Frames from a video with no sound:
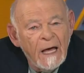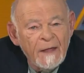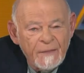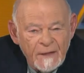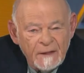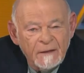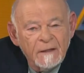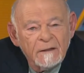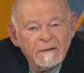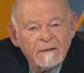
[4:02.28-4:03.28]
I think
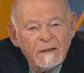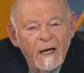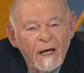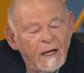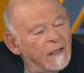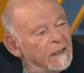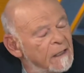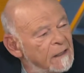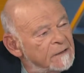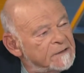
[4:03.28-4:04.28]
that
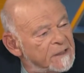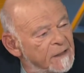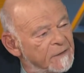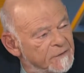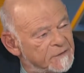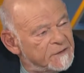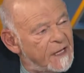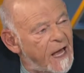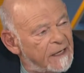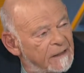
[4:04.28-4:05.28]
Senator
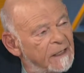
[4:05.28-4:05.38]
Scott